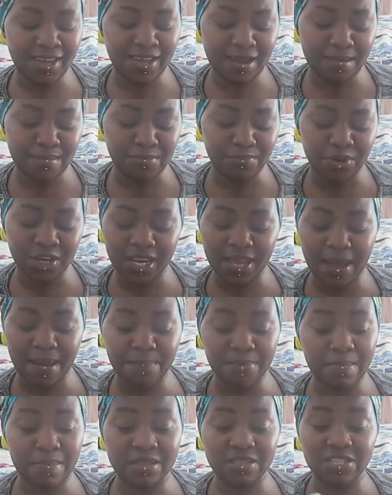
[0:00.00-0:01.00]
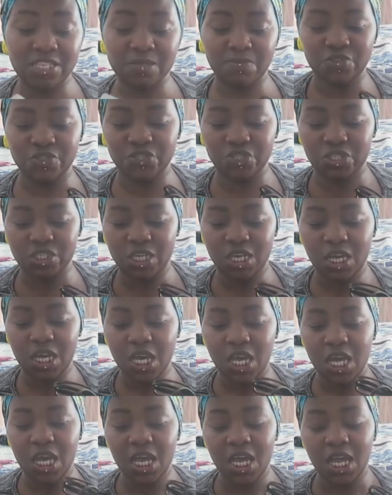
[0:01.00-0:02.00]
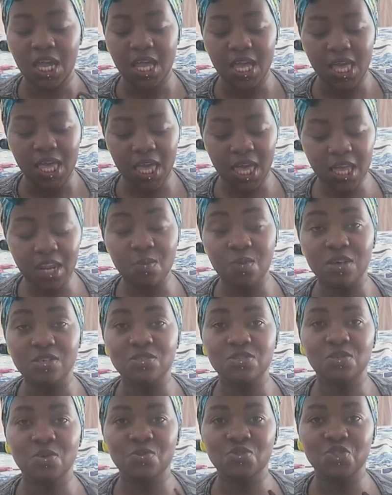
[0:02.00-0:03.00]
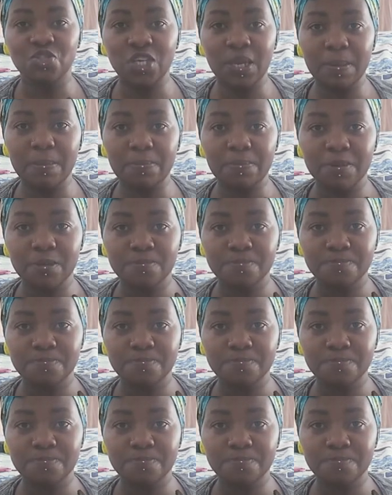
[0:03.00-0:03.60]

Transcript: I'm really happy about this machine. And it was so cheap.